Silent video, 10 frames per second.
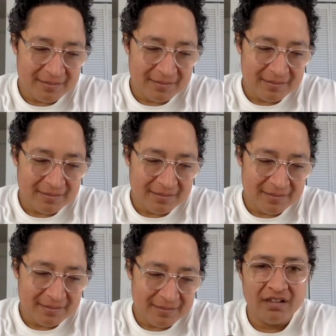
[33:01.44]
And
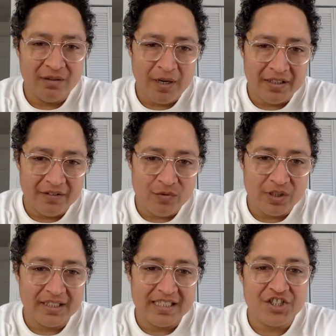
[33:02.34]
with
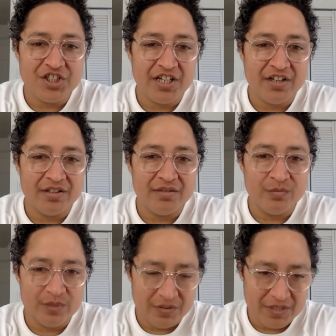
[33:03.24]
this particular body of work
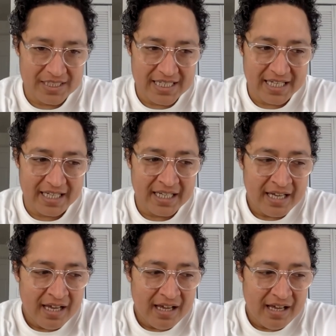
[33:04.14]
that I shared with you
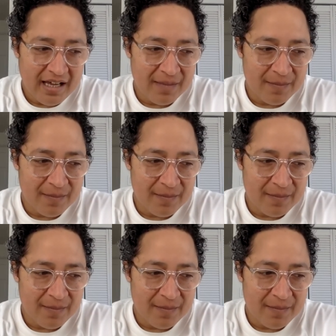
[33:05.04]
today,